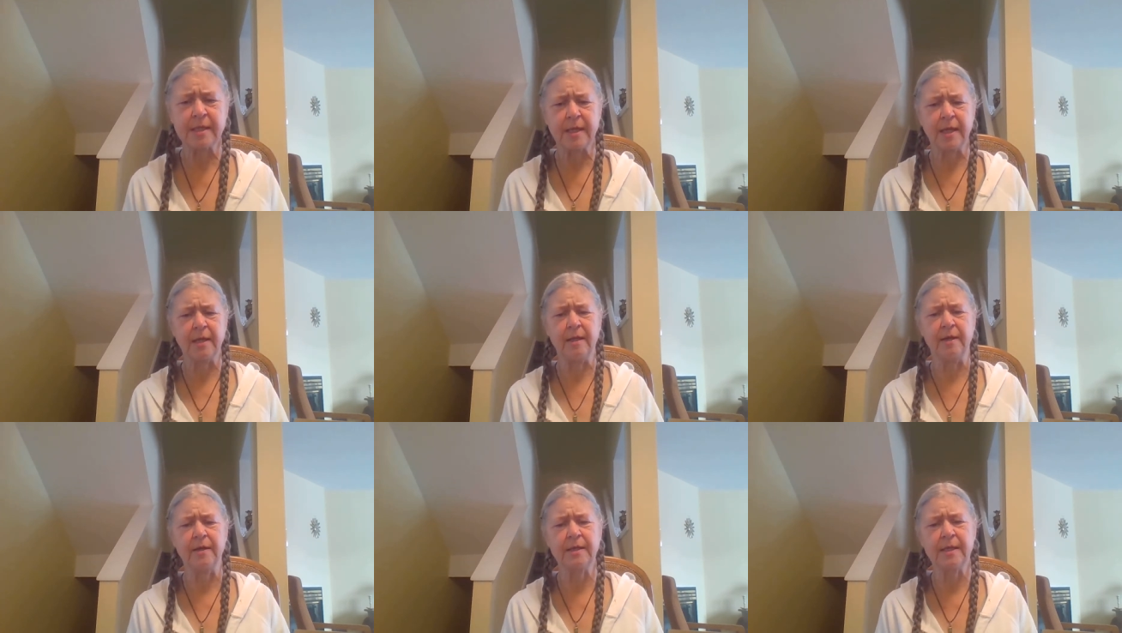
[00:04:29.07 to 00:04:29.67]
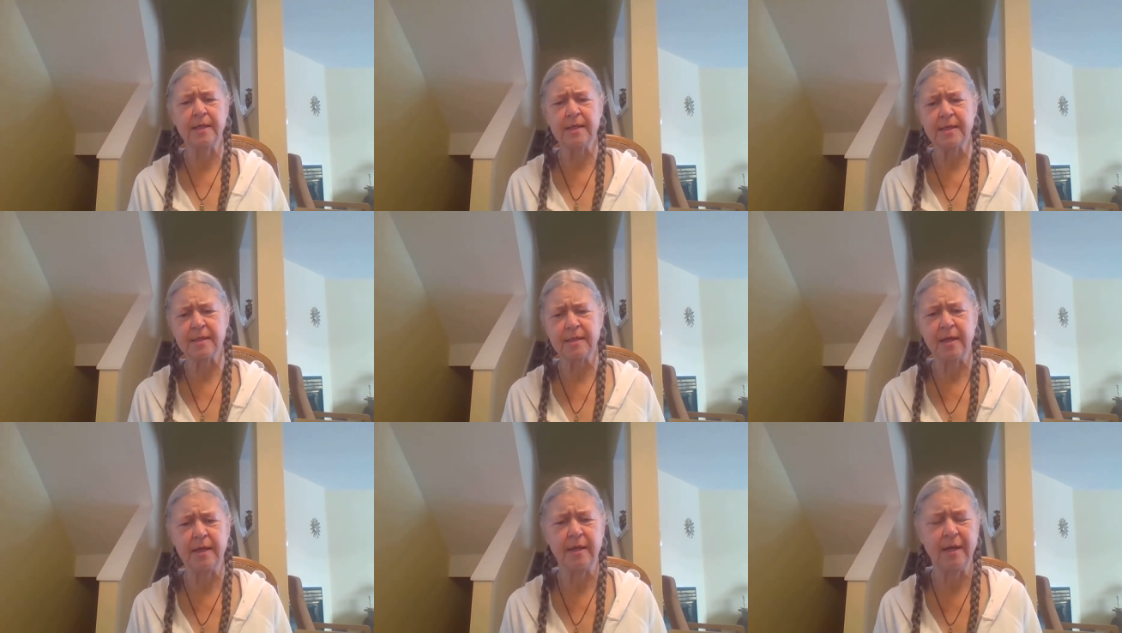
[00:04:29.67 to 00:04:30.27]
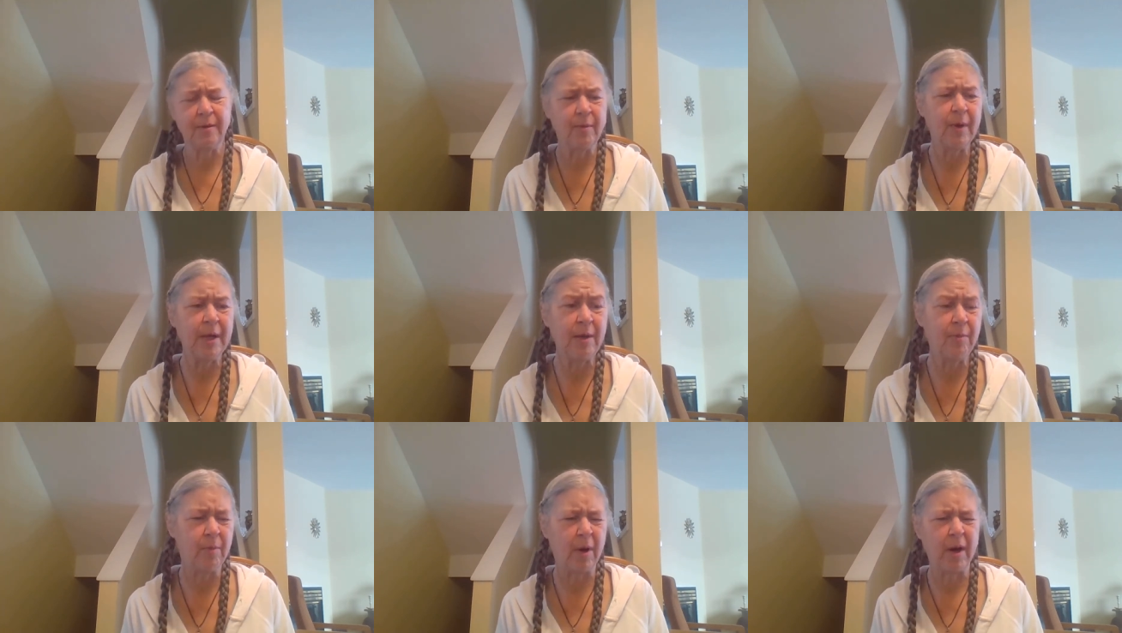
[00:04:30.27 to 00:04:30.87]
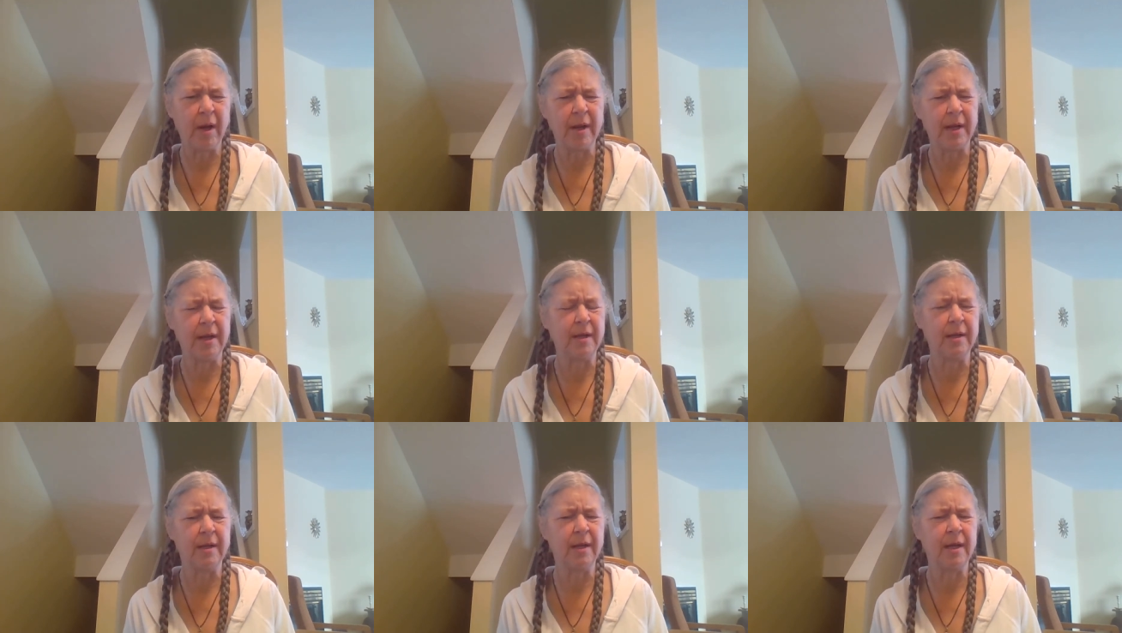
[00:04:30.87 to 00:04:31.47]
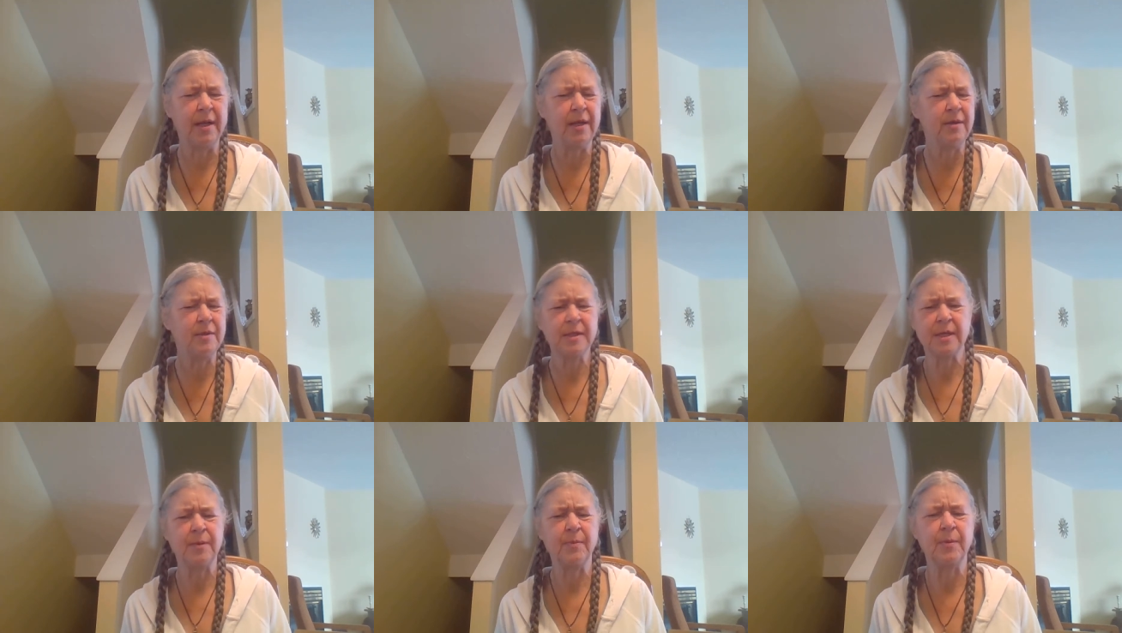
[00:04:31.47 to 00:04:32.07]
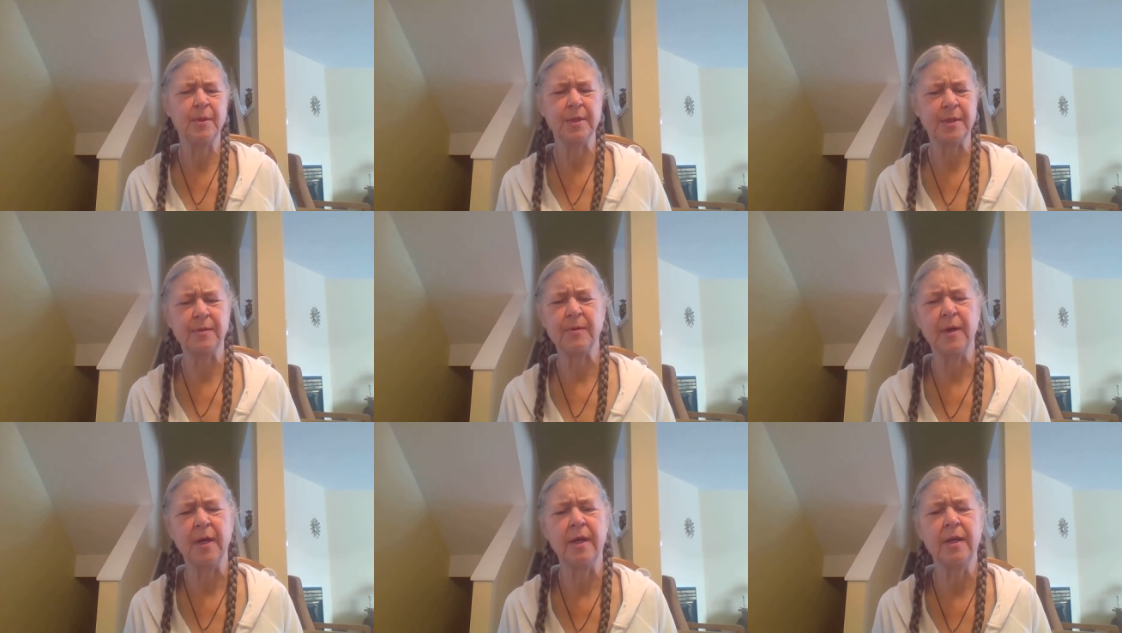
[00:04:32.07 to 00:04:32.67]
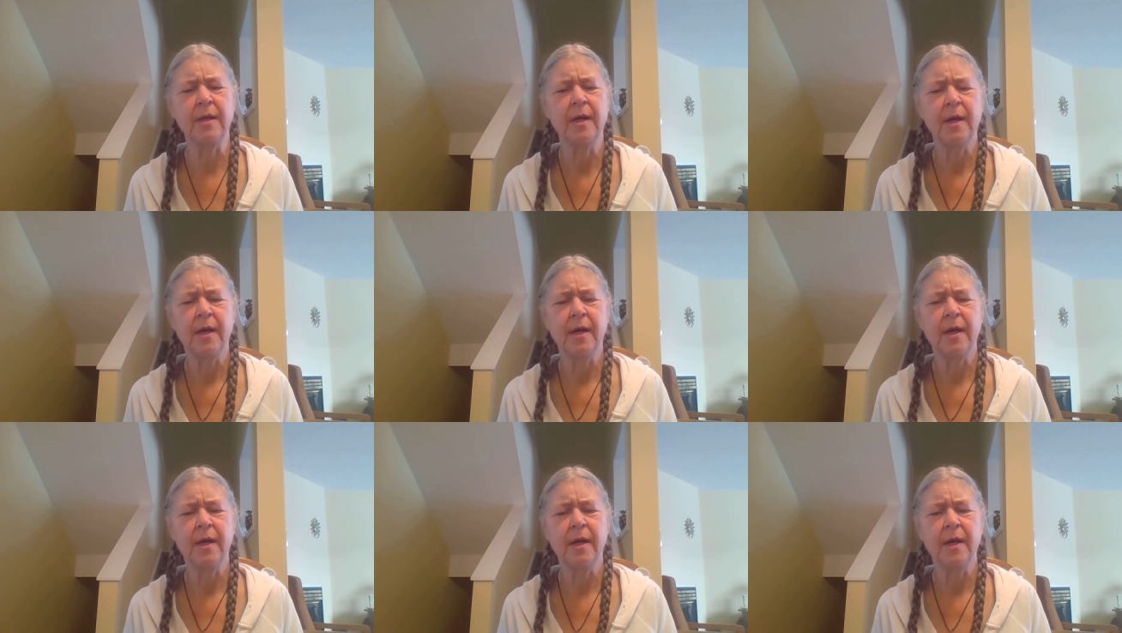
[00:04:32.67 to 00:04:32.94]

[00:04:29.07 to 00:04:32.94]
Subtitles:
And I looked at this, and I went and bought it, and I knew something wasn't right.